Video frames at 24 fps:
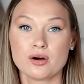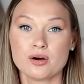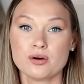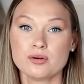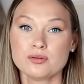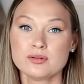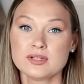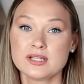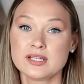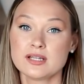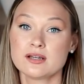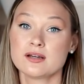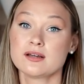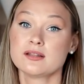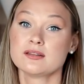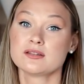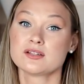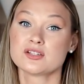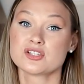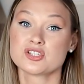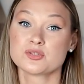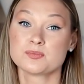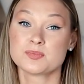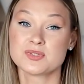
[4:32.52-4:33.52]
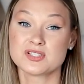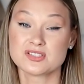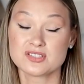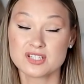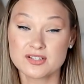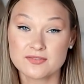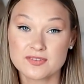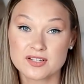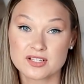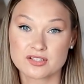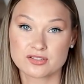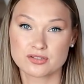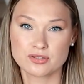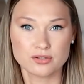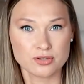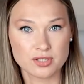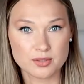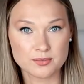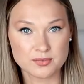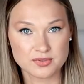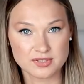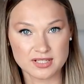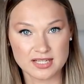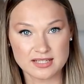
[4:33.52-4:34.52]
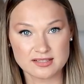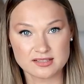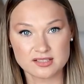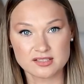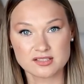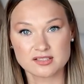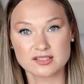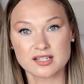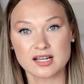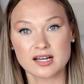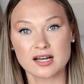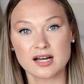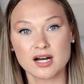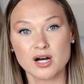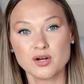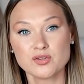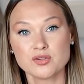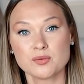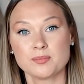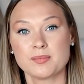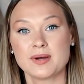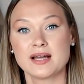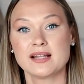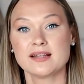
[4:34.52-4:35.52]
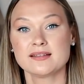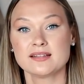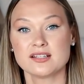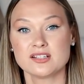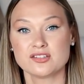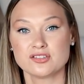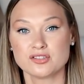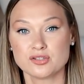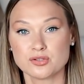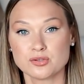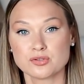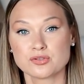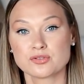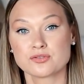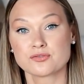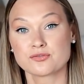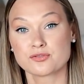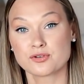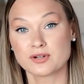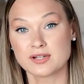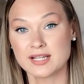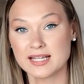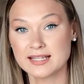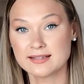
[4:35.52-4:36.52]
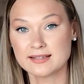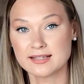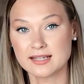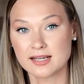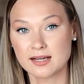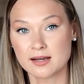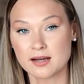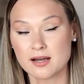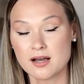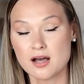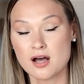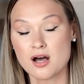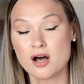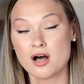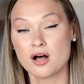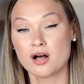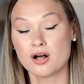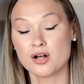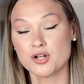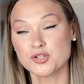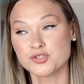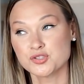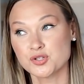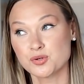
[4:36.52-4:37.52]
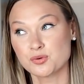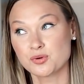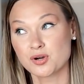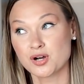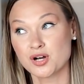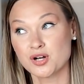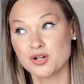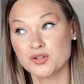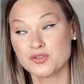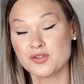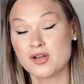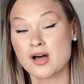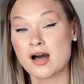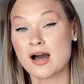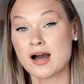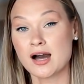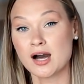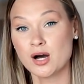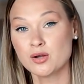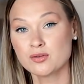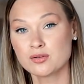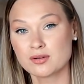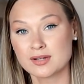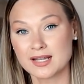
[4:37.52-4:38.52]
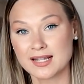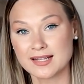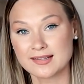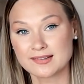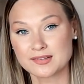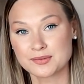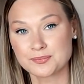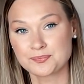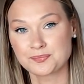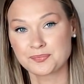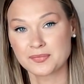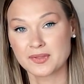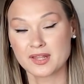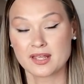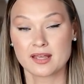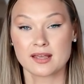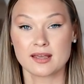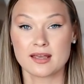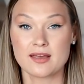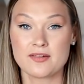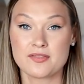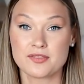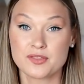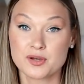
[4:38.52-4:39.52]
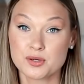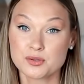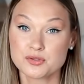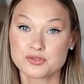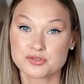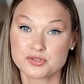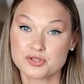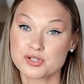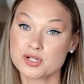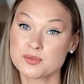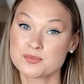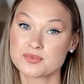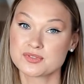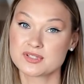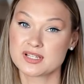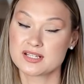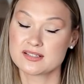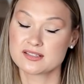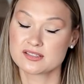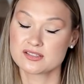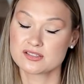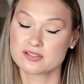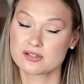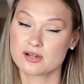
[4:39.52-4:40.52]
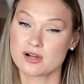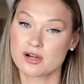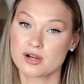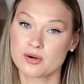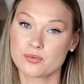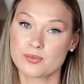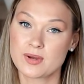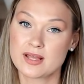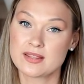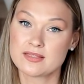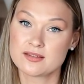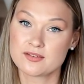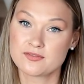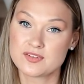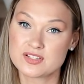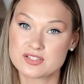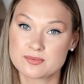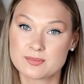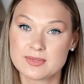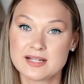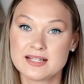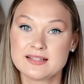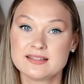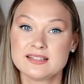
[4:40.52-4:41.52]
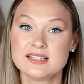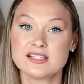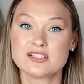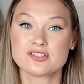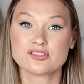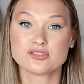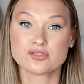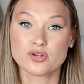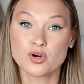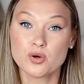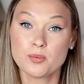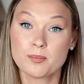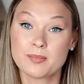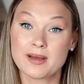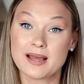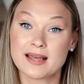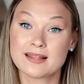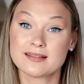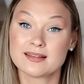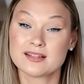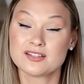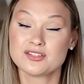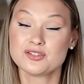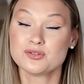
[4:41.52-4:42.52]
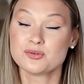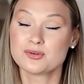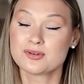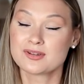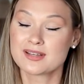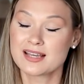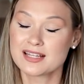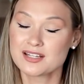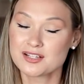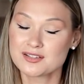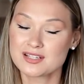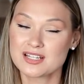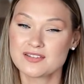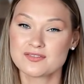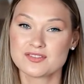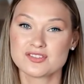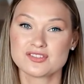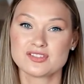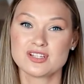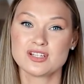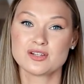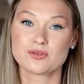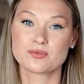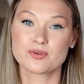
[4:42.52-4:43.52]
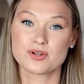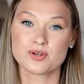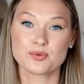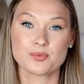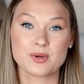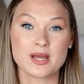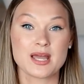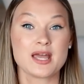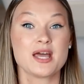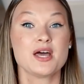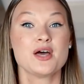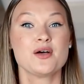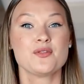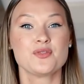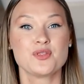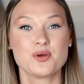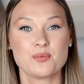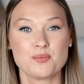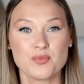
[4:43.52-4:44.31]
Only under specific circumstances the autopilot is used for landing, also called autoland. And those circumstances are when the visibility is so bad that you cannot even see the runway the